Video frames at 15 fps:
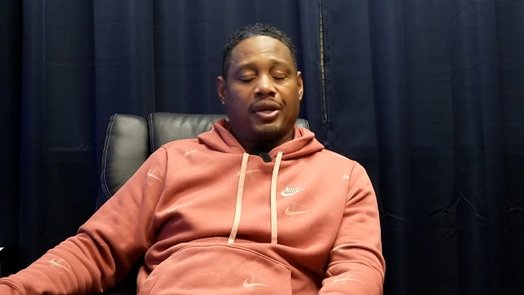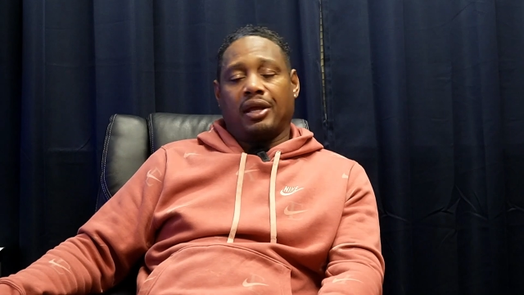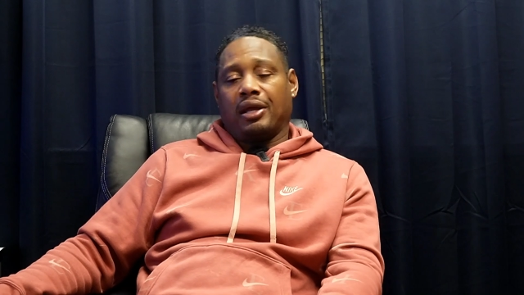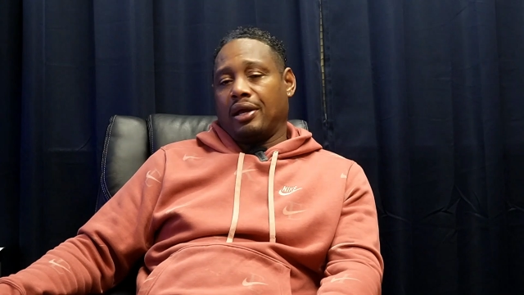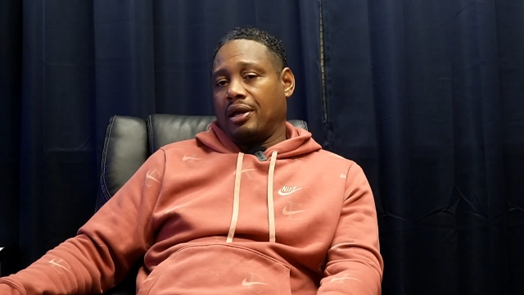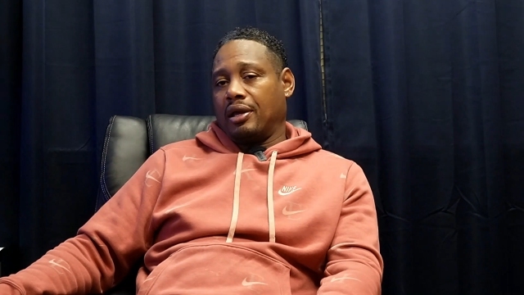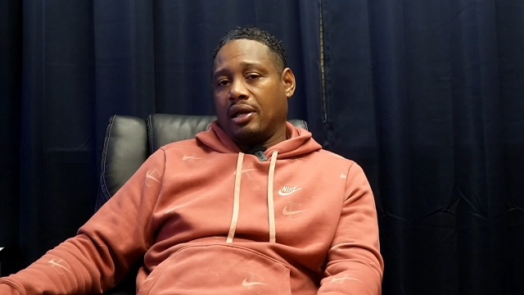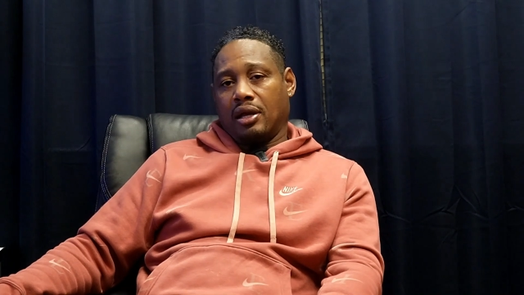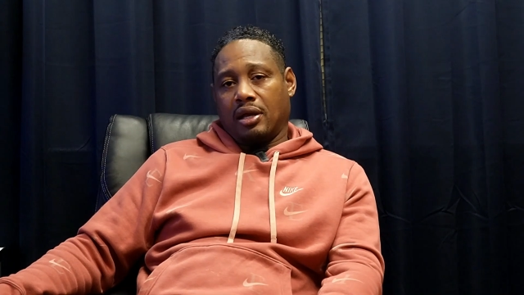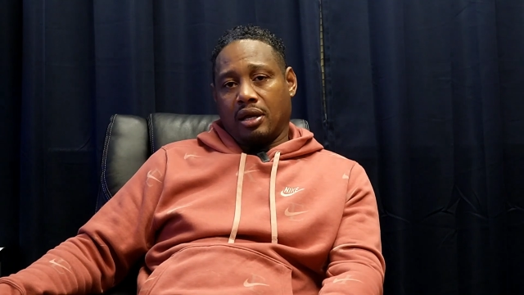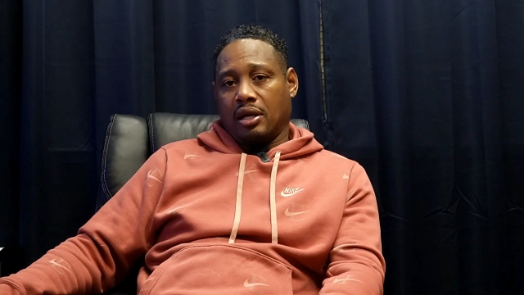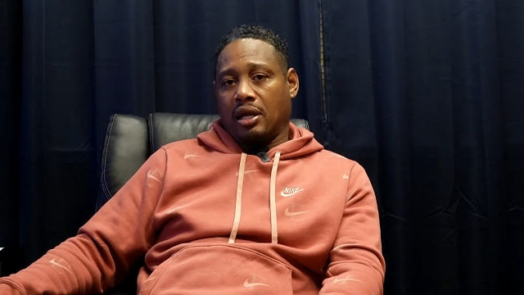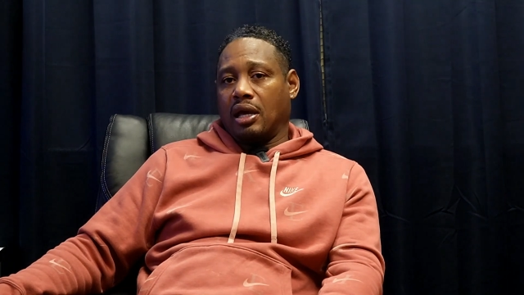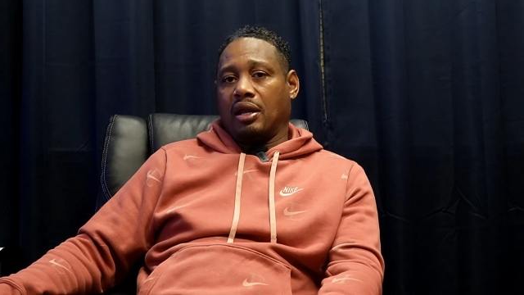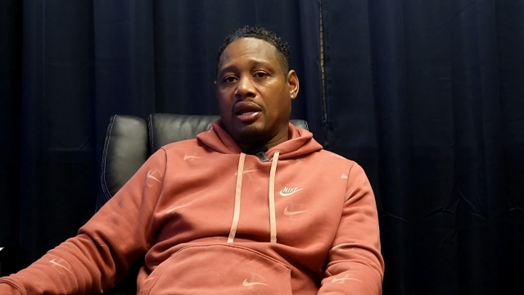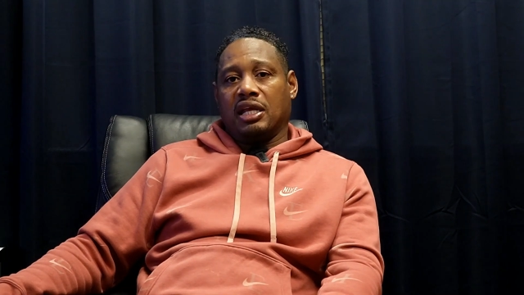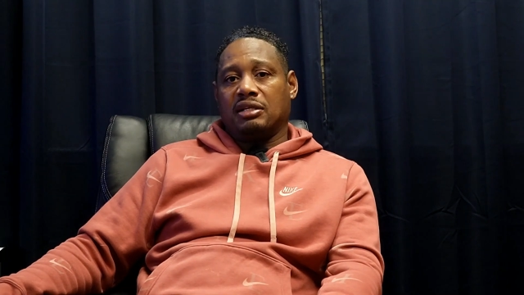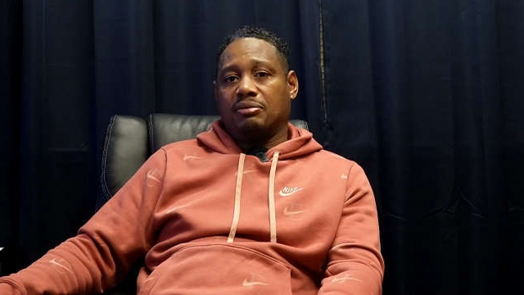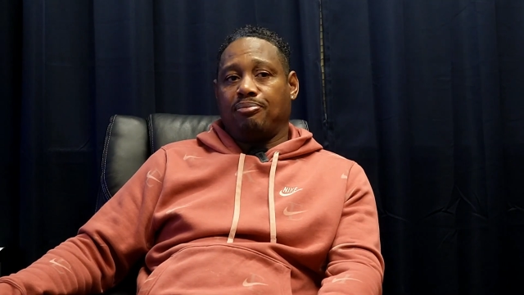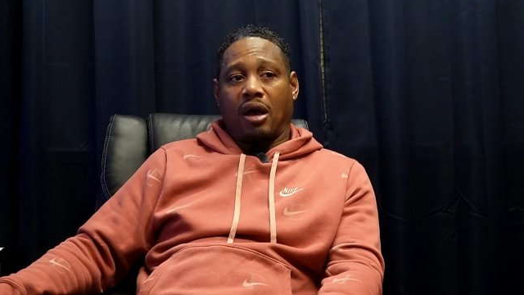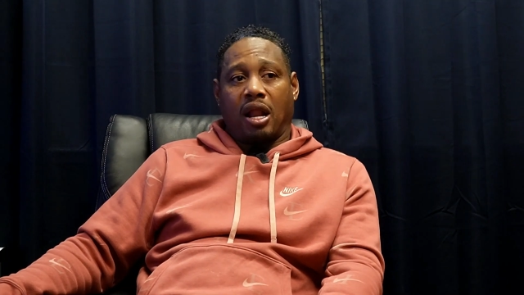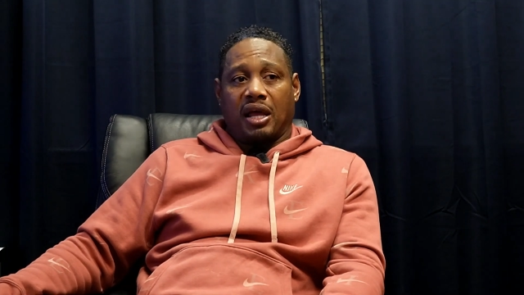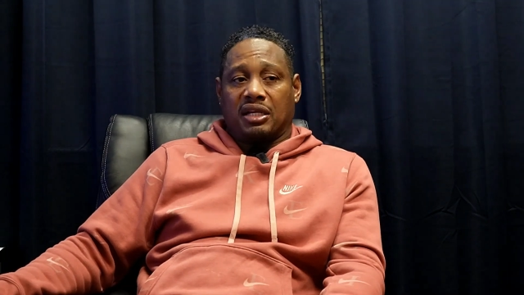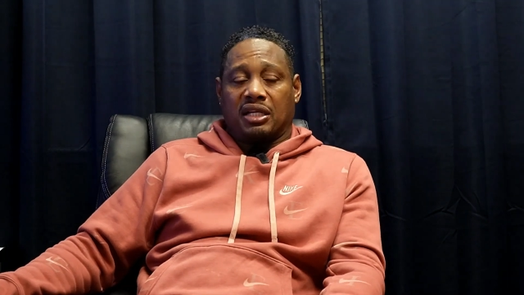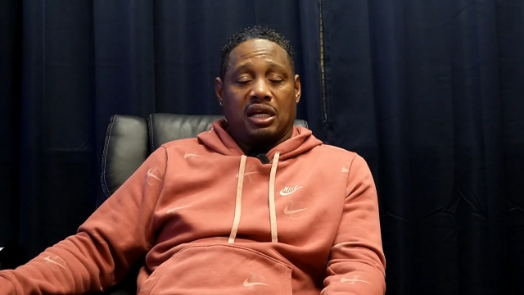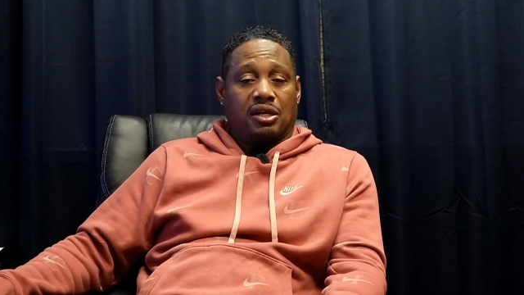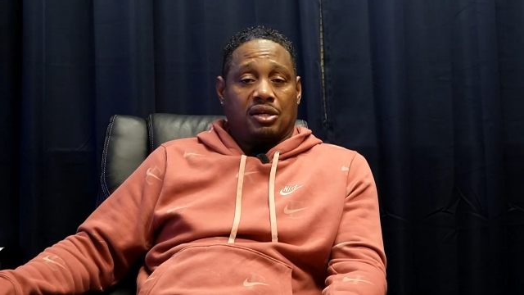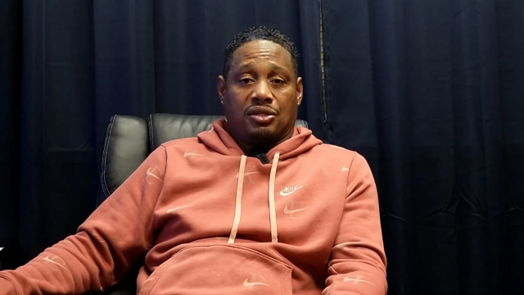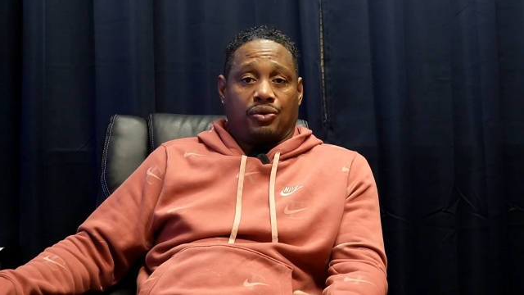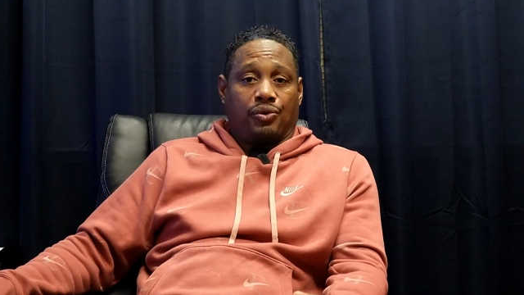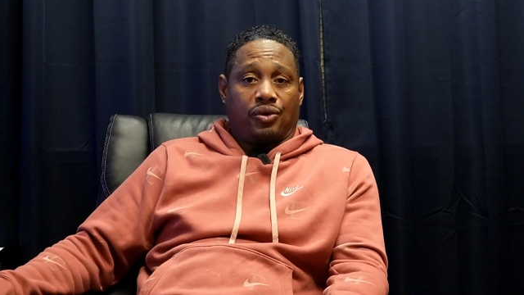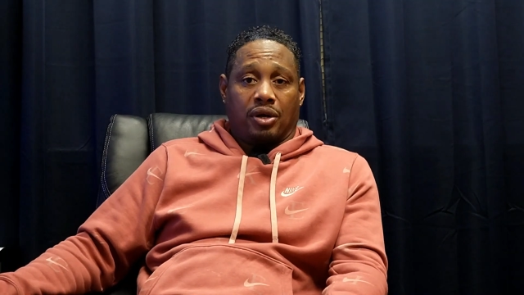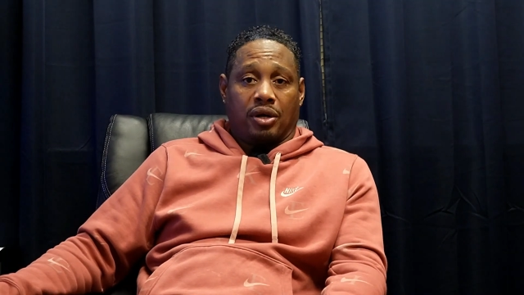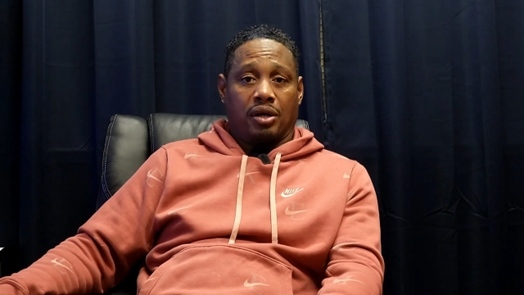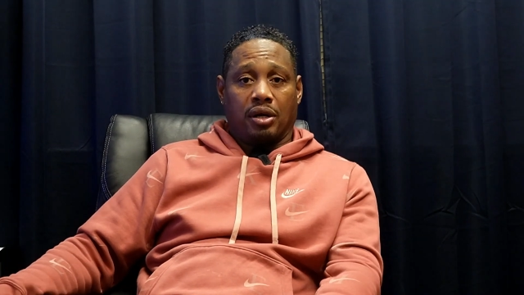Yeah. And he's probably at the end of his career.